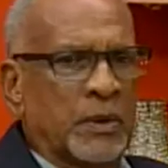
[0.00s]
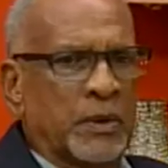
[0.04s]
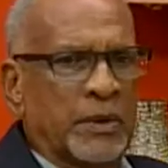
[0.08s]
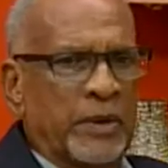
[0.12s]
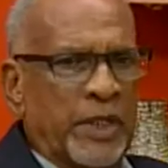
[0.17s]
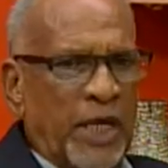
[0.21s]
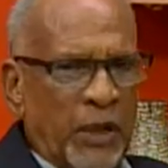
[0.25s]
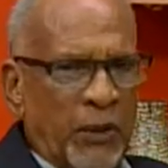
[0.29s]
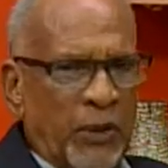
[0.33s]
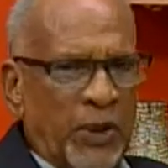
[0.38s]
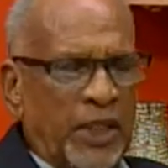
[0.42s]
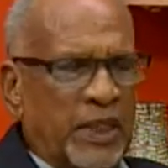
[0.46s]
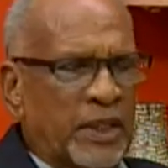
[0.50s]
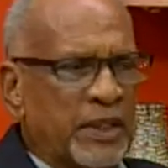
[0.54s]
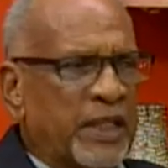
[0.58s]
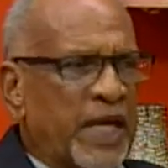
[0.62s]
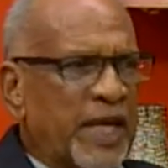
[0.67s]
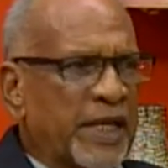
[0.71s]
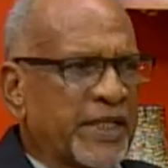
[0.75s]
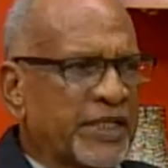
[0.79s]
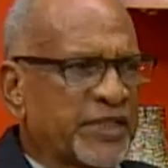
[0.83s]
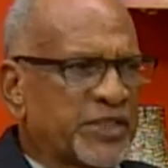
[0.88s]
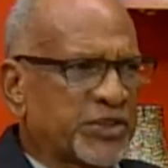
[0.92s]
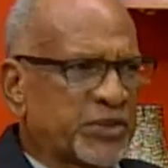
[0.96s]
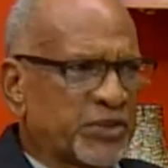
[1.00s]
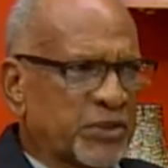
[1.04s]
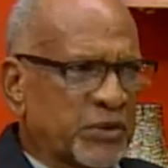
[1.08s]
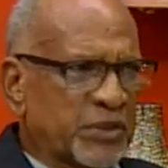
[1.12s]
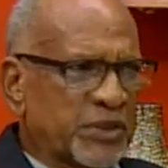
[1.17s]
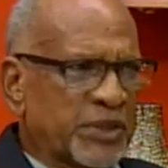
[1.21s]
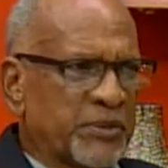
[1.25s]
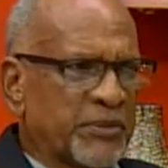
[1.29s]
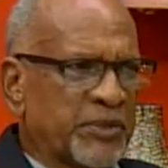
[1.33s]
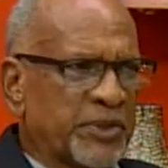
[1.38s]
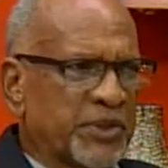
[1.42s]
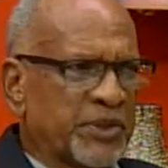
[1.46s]
Yeah, well, that is true,
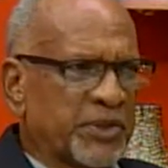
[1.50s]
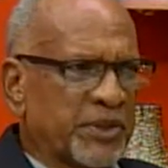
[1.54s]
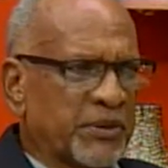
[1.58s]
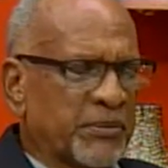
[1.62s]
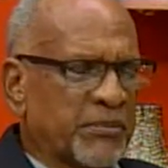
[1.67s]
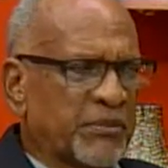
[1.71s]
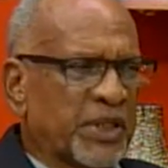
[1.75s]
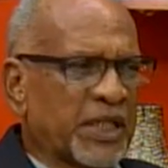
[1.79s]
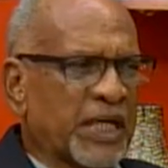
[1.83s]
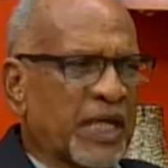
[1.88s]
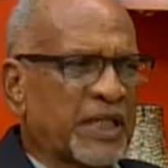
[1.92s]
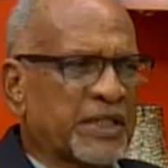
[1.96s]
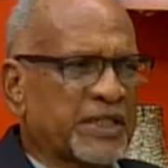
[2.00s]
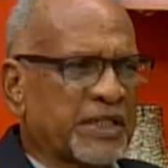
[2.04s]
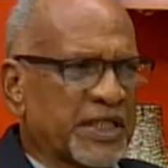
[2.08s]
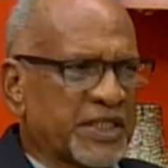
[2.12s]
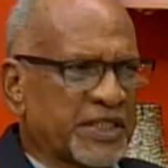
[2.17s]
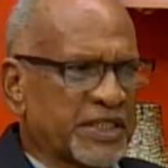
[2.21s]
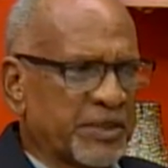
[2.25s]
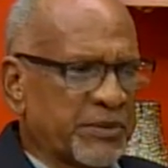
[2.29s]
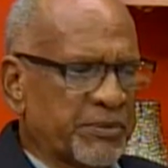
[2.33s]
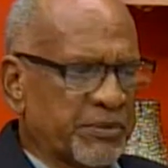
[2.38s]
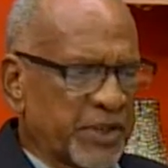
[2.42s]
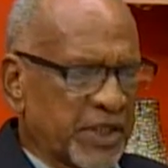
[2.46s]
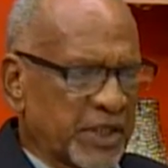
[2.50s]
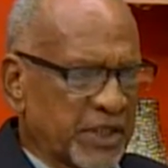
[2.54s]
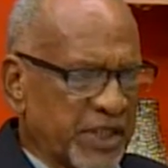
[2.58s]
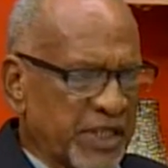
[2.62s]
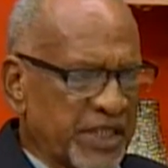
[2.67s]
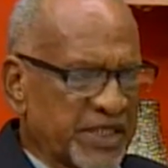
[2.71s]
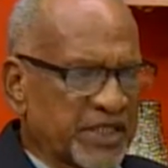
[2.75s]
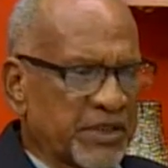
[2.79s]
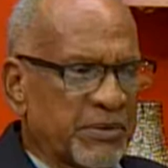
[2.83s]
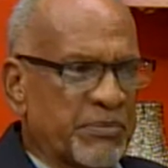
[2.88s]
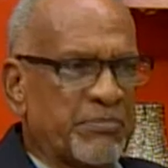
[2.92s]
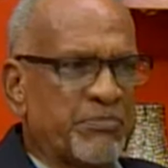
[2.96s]
Timothy, but I'll tell you something,
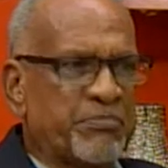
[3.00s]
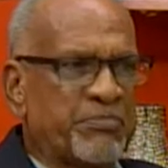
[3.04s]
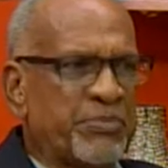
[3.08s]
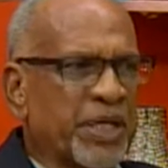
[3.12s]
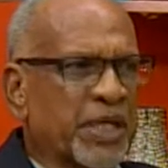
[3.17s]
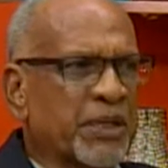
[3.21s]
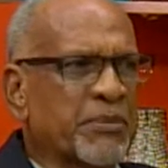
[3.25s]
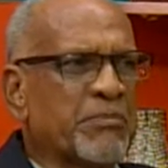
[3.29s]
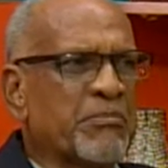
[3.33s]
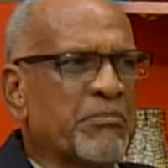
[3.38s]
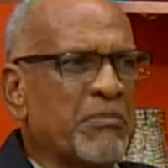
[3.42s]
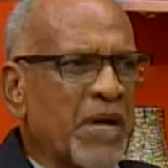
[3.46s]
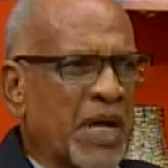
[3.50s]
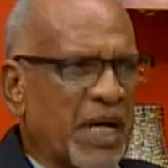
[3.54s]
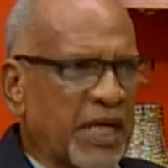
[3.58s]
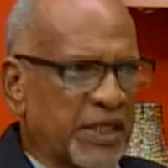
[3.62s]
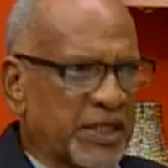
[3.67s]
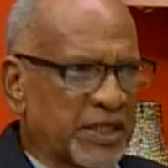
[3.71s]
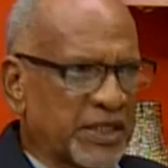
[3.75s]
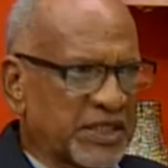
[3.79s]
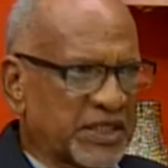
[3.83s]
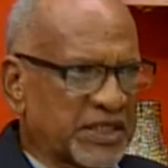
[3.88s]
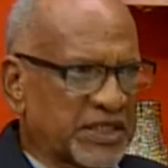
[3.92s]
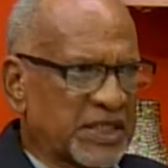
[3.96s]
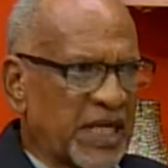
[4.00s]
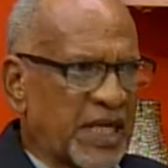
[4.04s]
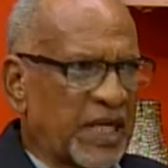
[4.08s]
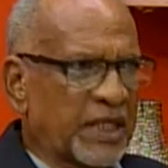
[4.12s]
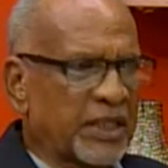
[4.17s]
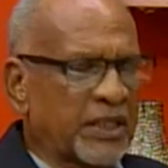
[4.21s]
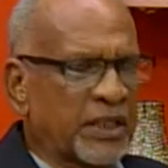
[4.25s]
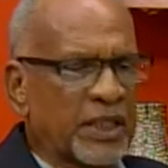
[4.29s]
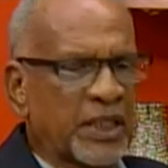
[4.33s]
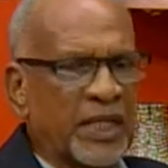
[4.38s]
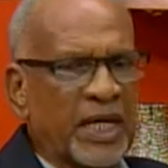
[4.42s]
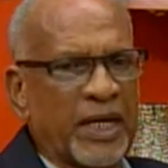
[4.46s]
there's a big minus
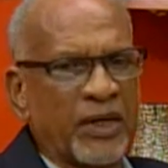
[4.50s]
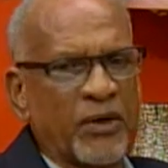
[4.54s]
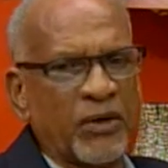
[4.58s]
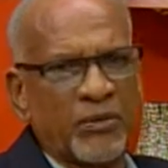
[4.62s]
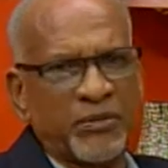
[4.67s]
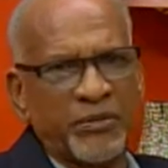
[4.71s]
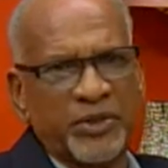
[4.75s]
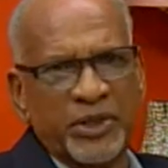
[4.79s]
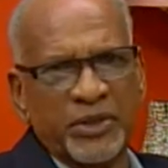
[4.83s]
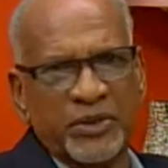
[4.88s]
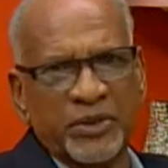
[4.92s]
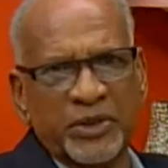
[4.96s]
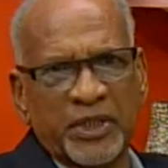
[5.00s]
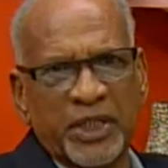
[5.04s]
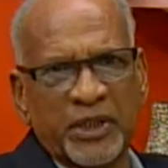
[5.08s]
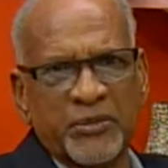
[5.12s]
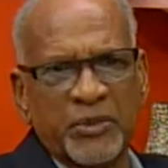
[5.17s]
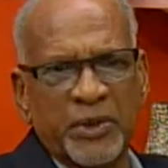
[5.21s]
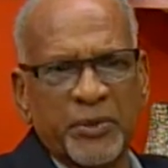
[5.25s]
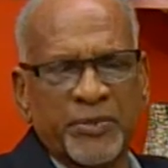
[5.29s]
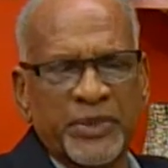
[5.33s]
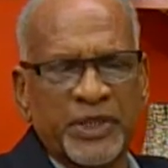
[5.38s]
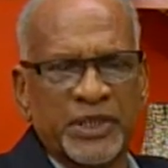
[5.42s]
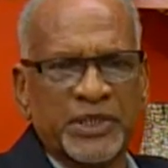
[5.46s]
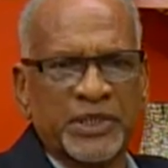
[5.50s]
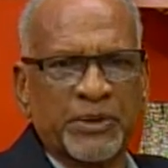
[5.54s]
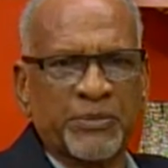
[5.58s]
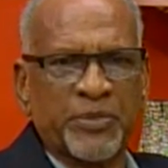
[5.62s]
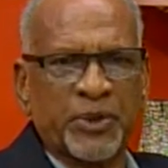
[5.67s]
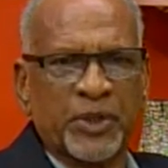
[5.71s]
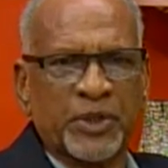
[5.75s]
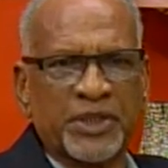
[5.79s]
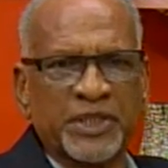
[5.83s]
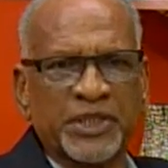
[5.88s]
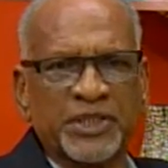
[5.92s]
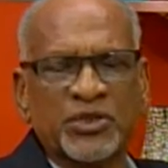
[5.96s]
sign. And I hope the UWP
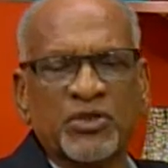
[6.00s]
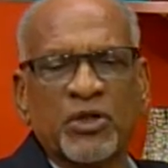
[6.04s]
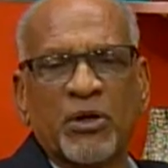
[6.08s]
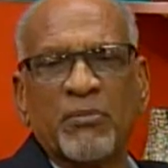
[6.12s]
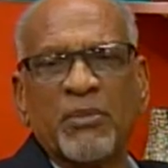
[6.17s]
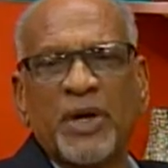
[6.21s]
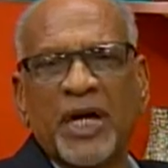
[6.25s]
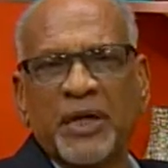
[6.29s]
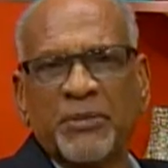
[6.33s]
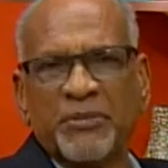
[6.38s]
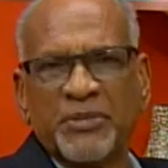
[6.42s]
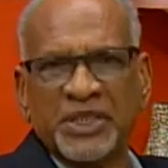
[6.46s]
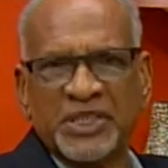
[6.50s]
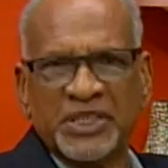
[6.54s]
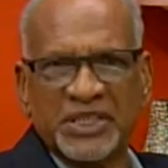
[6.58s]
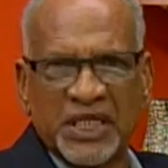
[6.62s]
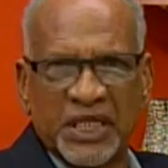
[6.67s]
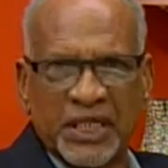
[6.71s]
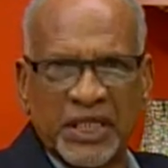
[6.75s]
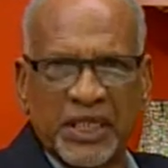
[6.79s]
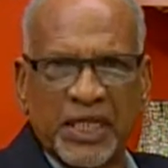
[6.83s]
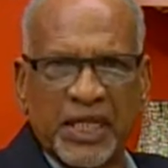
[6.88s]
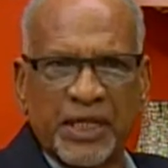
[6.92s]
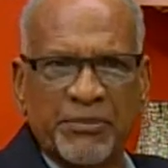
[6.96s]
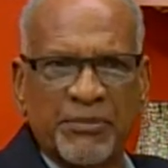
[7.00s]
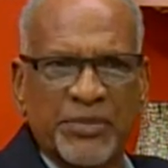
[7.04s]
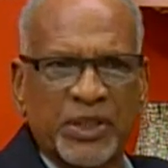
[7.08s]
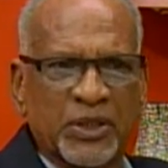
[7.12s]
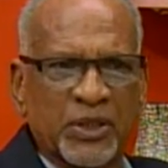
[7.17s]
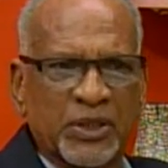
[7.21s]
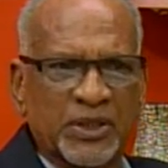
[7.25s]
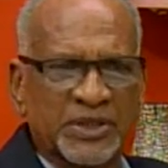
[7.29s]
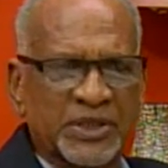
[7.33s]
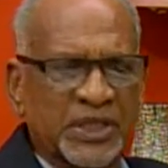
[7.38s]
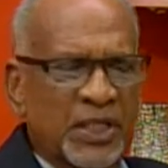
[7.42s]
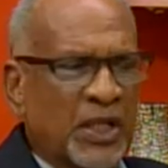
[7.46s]
supporters don't mind me saying that,
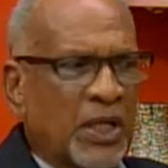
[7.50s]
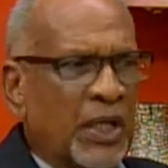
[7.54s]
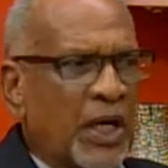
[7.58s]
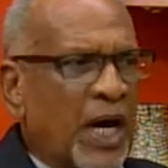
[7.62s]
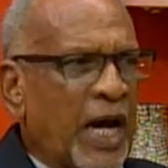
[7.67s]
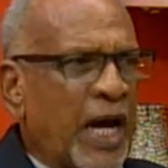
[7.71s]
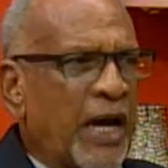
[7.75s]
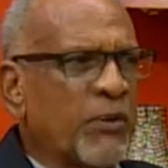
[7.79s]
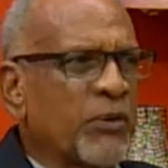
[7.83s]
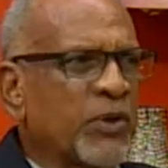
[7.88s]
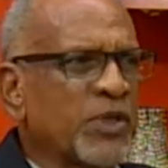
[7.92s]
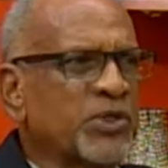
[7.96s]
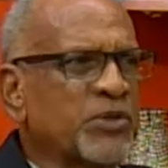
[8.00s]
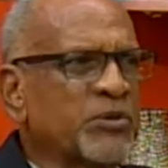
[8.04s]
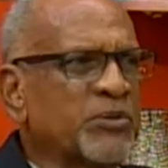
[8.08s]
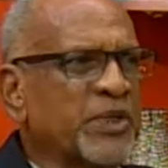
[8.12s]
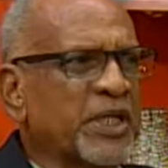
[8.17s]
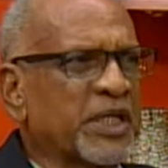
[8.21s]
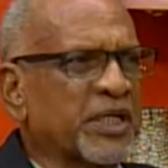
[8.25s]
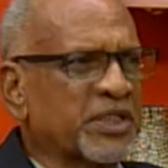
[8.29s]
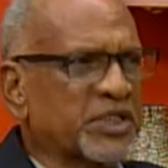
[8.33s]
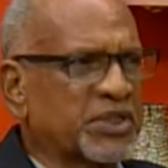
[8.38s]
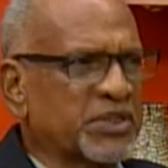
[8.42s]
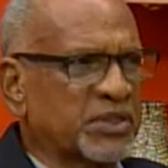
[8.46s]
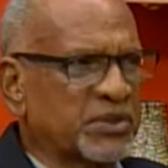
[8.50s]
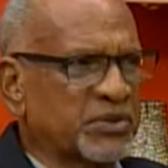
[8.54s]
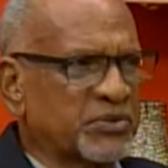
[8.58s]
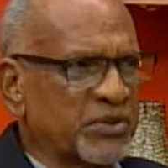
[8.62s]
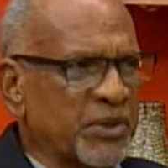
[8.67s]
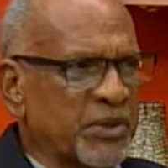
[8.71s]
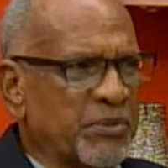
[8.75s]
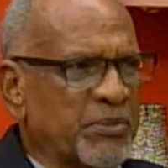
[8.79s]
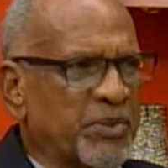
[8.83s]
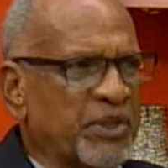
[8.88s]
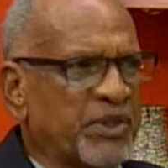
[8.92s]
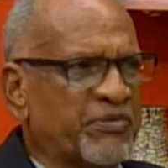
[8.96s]
because I want to be
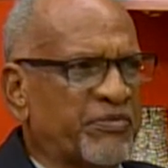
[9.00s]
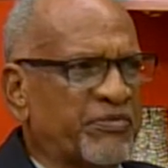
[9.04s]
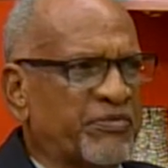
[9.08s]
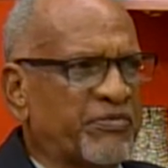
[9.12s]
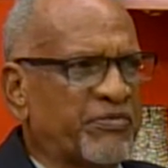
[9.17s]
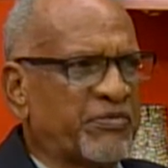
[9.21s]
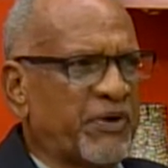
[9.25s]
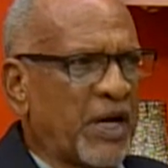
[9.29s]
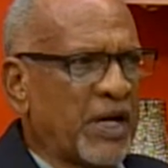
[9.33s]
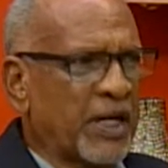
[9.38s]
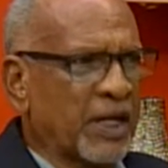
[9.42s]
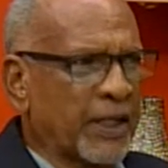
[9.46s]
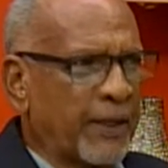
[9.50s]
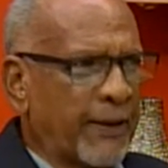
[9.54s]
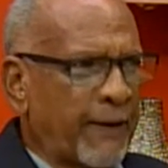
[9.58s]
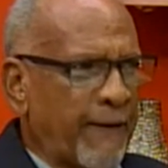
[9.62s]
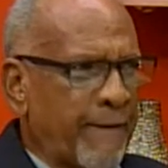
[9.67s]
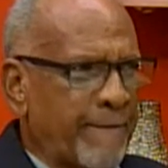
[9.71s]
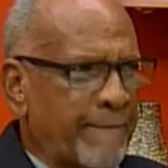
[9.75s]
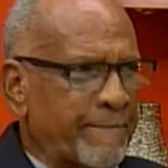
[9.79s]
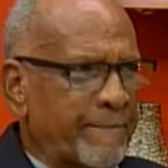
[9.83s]
extremely frank,